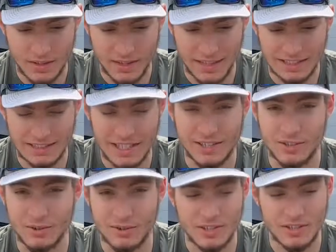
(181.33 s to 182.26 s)
Like I said,
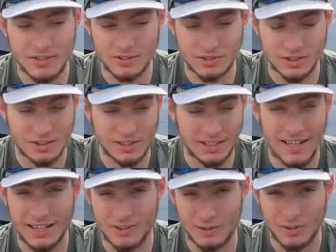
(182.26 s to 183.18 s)
you can either just
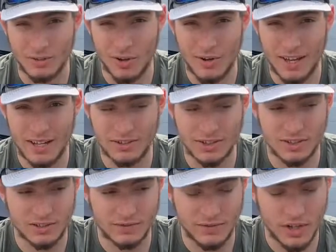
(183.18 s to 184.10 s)
kind of throw it out
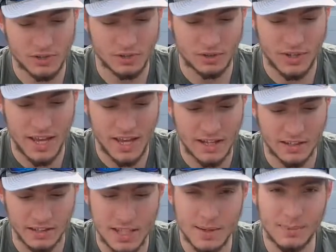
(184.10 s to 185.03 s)
there as far as you can
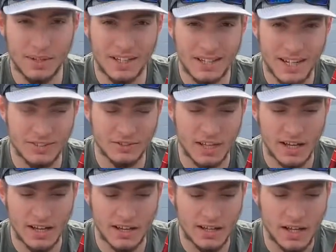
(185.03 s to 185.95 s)
and keep letting out
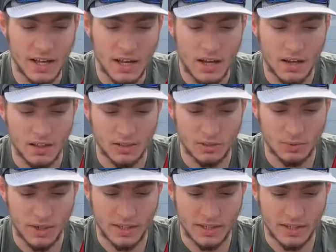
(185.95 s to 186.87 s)
line, because you
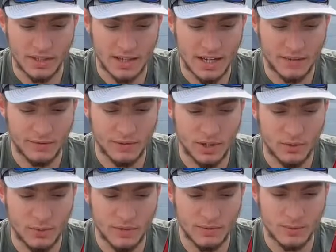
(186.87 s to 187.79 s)
want to get it kind of far
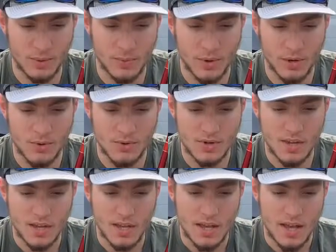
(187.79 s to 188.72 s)
away from the boat,
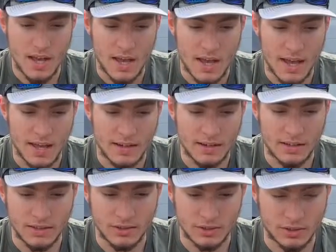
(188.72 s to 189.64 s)
and
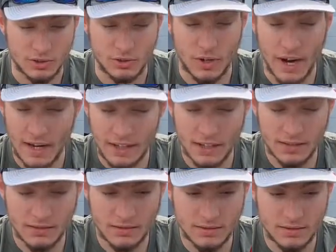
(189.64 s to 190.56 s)
just drag it.
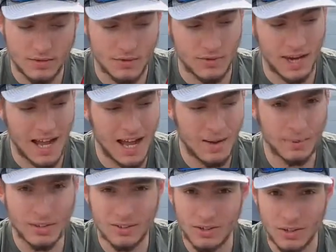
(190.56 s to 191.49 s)
You can hop
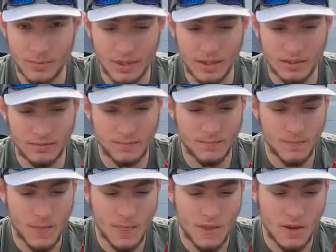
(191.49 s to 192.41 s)
it a little bit,
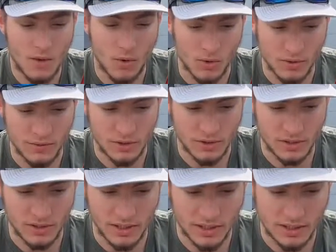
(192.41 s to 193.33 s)
or if you're
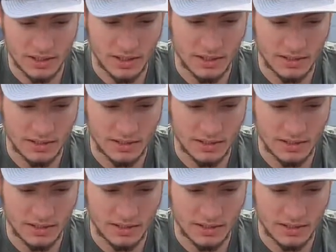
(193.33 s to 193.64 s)
in like a